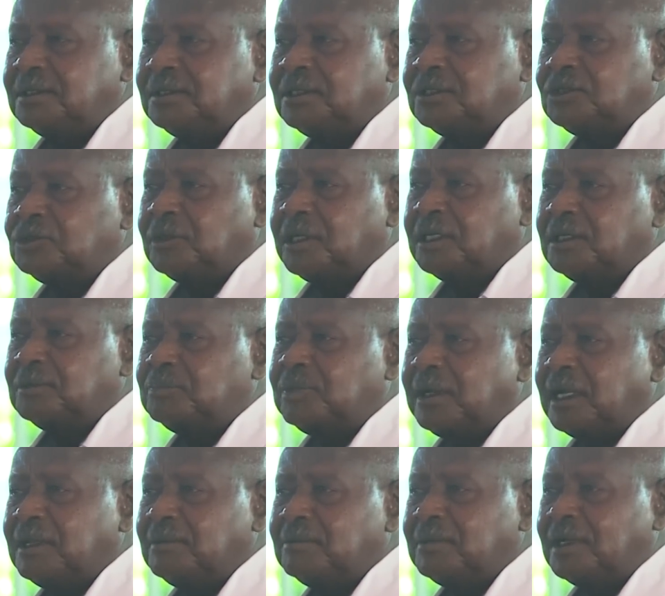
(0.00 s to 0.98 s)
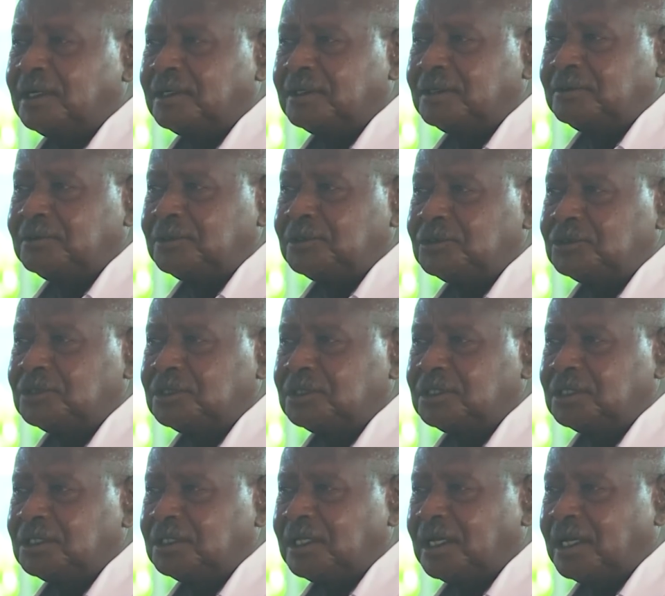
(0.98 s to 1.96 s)
This word primer, we use
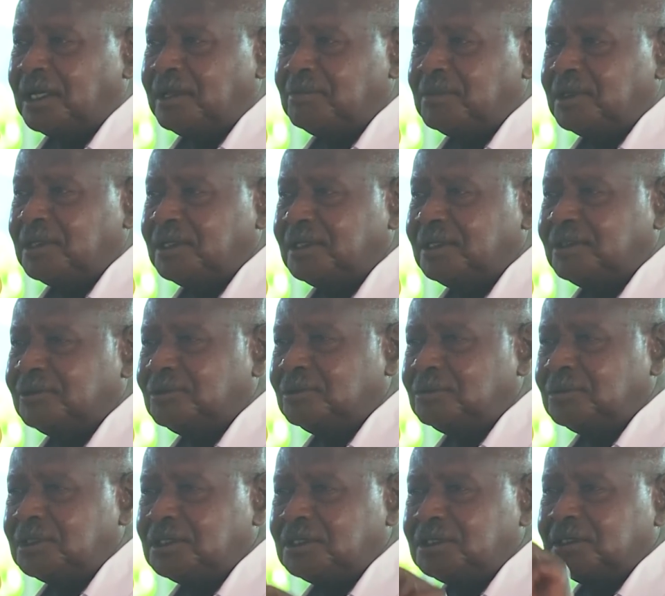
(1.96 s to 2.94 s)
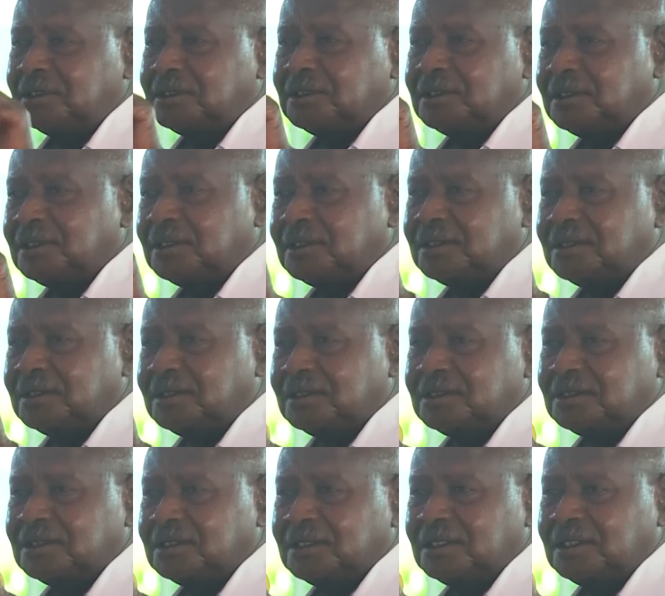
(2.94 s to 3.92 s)
it in the army to mean
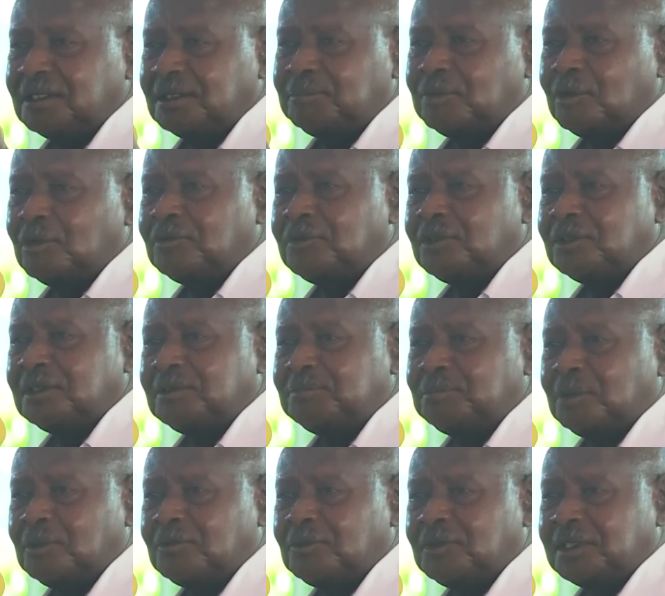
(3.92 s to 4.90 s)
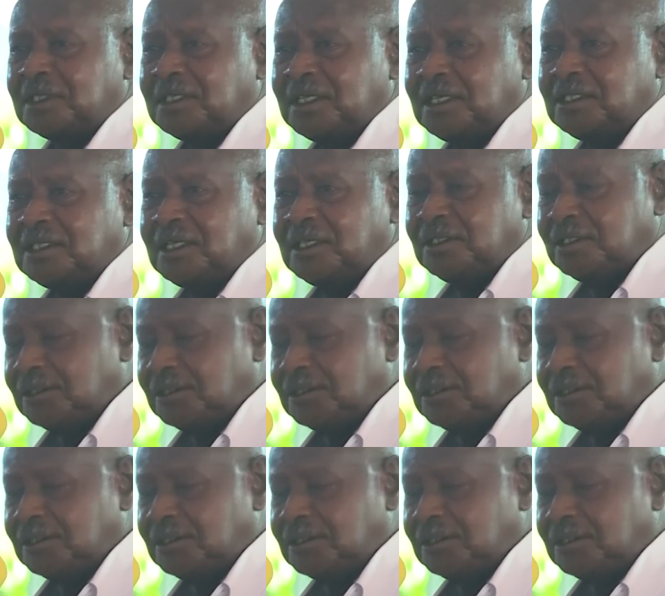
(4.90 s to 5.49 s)
a provocator,